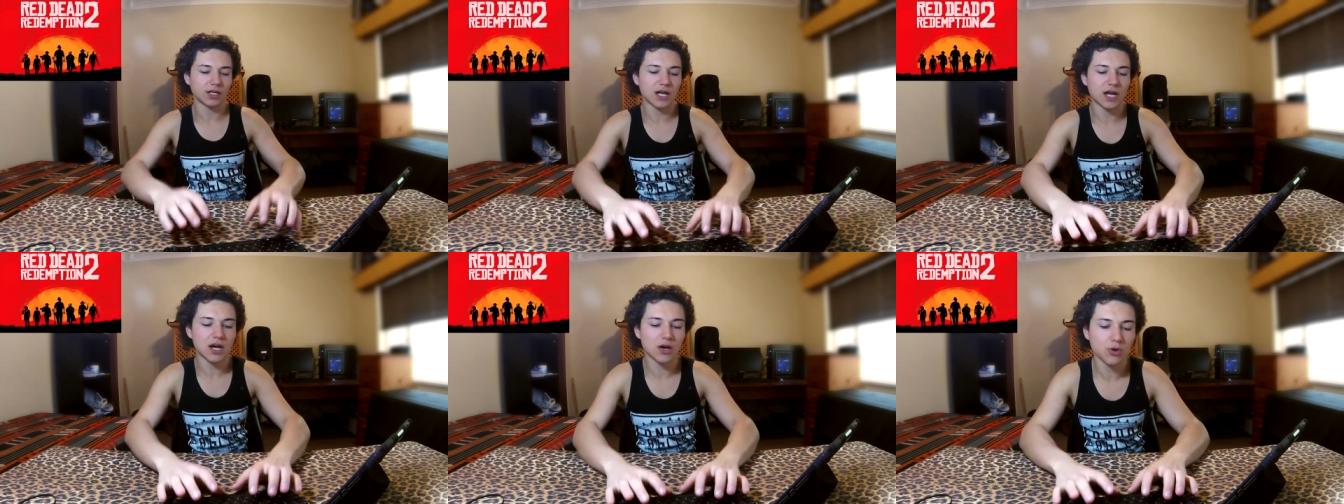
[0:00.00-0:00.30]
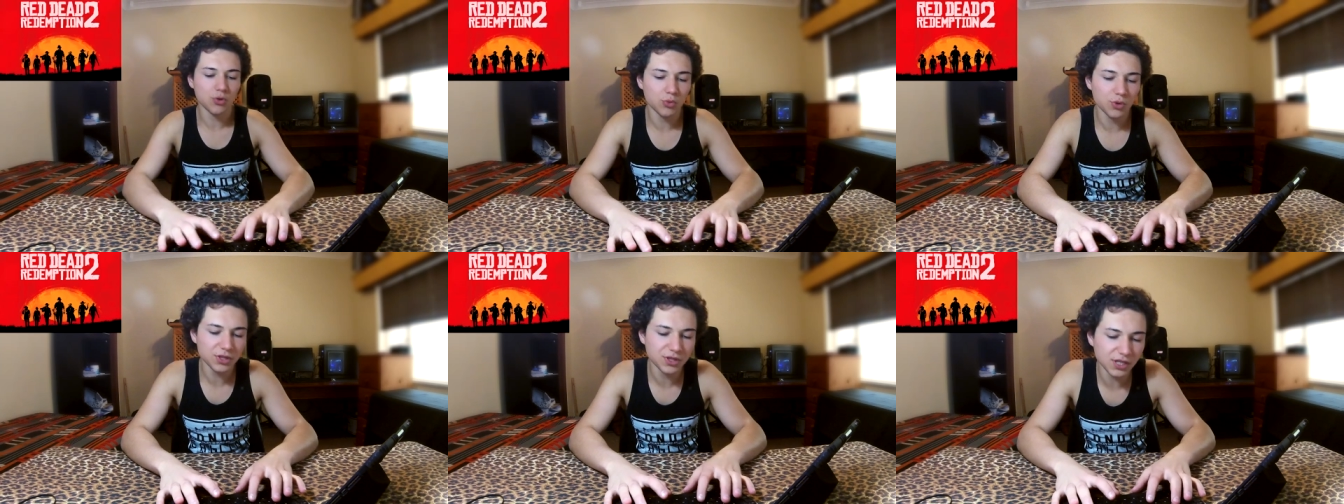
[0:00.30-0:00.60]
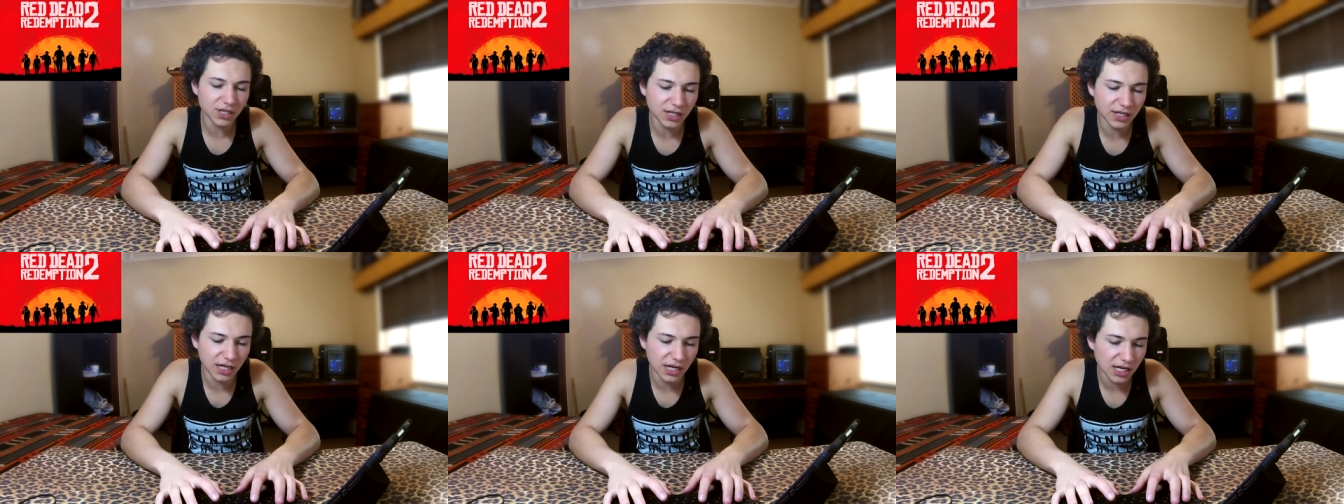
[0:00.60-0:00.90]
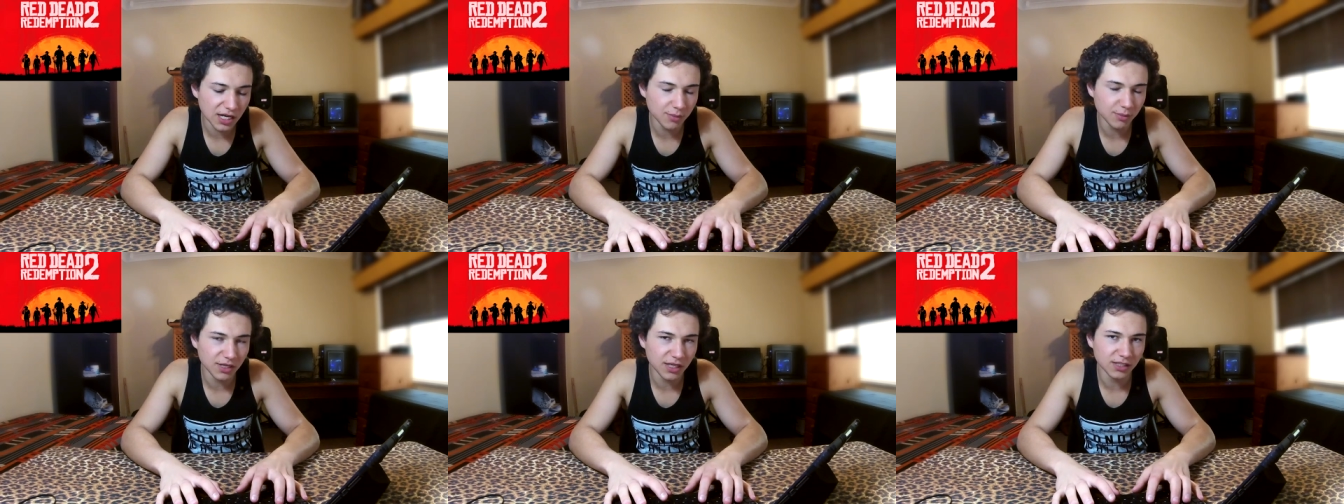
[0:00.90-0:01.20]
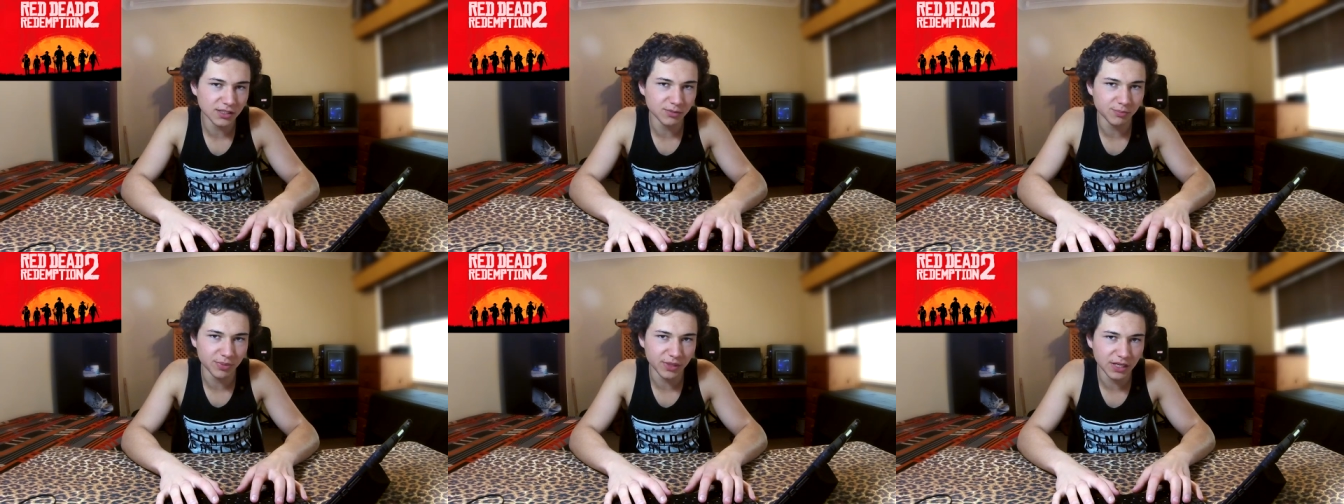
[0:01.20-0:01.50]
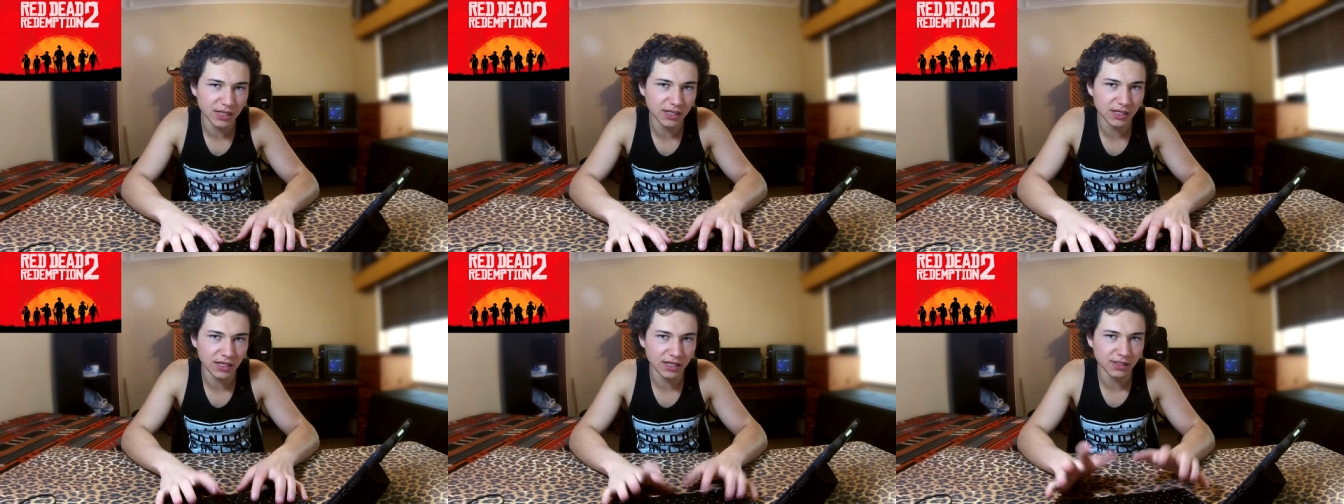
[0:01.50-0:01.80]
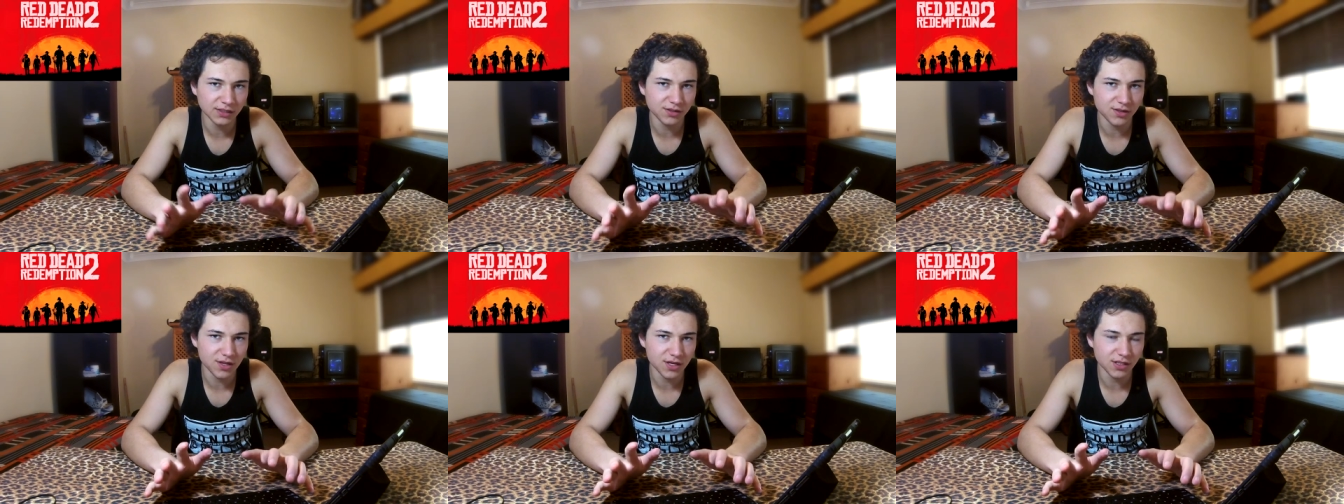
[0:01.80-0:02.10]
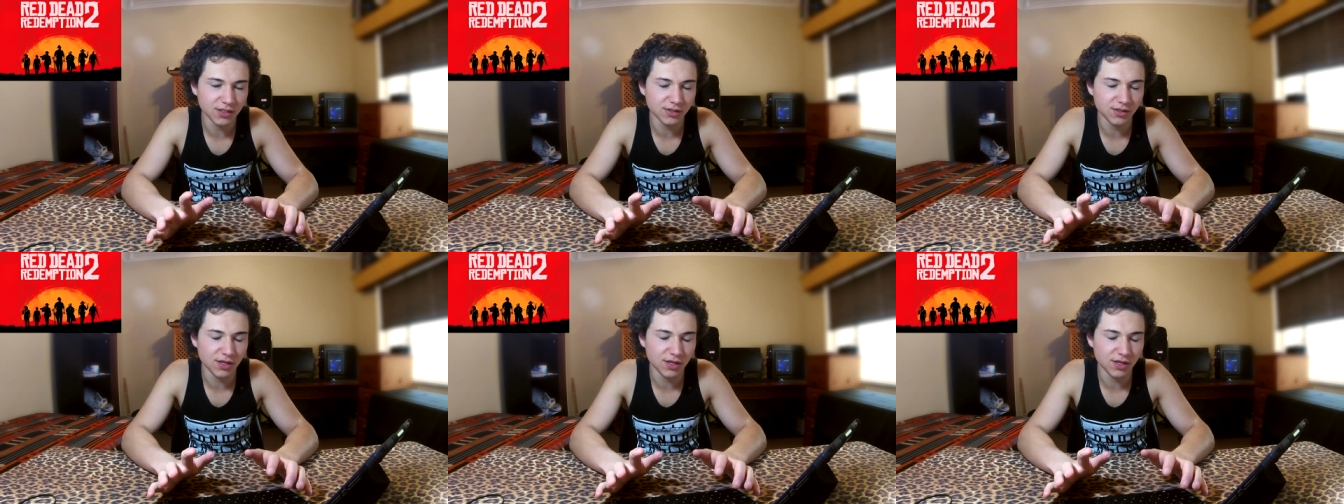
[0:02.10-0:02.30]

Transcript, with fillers: Now, with a game as big as this,